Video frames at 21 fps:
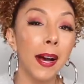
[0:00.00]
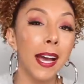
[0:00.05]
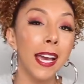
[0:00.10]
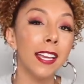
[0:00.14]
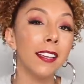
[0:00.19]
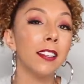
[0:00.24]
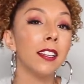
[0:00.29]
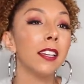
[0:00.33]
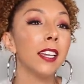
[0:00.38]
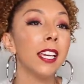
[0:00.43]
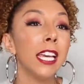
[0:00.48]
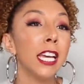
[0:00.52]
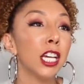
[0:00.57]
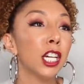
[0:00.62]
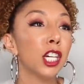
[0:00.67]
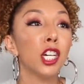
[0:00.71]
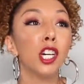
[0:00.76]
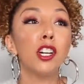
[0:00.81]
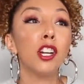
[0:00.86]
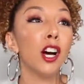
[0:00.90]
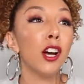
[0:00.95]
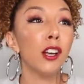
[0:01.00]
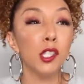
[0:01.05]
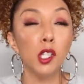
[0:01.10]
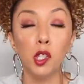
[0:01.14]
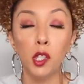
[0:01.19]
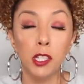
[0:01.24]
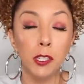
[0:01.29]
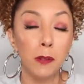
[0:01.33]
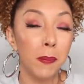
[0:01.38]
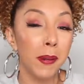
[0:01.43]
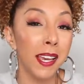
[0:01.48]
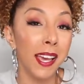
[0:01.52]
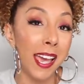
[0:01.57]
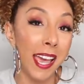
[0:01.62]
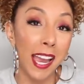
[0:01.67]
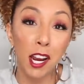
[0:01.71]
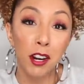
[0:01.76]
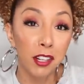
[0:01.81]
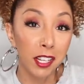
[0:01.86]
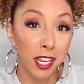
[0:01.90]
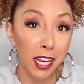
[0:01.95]
but it could also just be a
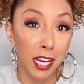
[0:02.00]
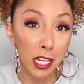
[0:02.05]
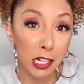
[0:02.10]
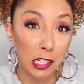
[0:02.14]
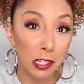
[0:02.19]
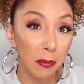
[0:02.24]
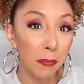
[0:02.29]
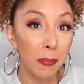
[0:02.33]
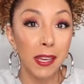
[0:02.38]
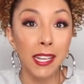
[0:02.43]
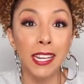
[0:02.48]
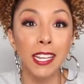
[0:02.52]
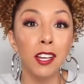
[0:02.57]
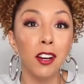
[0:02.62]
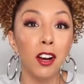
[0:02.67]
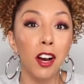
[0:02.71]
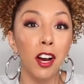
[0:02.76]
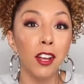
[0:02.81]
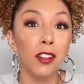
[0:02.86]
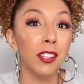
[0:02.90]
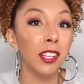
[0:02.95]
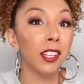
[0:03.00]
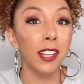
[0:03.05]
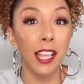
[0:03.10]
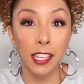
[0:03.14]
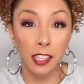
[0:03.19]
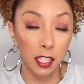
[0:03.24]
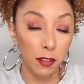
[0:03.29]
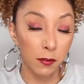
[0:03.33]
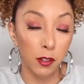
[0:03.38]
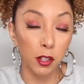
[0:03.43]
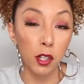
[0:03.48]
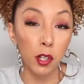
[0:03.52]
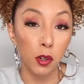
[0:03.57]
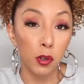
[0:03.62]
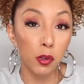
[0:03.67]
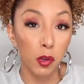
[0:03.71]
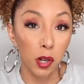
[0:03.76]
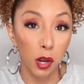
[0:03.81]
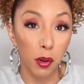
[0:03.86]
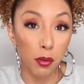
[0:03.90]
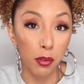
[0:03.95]
haircut depending on the length of your new
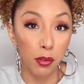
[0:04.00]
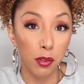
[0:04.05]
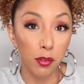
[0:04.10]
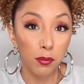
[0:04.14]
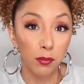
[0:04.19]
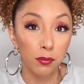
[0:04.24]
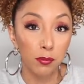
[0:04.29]
growth.